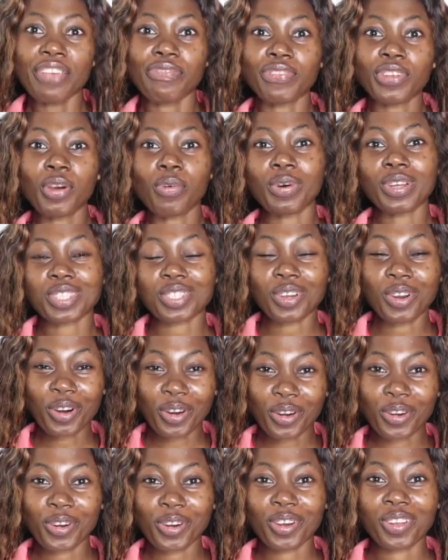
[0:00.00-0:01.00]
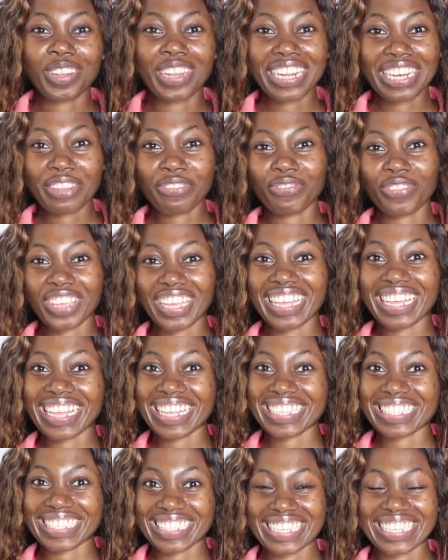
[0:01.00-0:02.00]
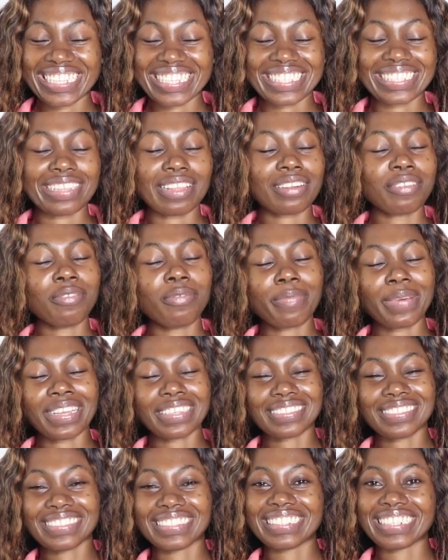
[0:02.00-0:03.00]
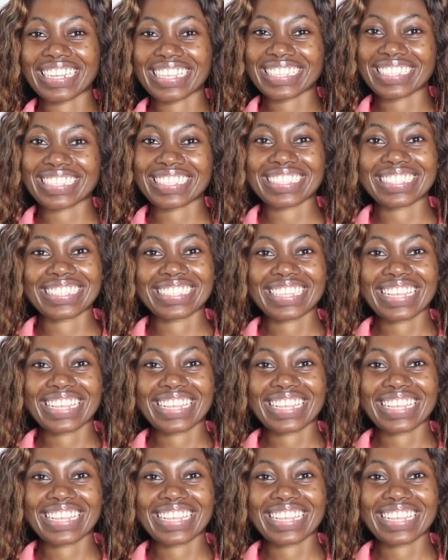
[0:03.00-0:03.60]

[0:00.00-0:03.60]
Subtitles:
If you know what okra or ladyfingers is, then oh my goodness,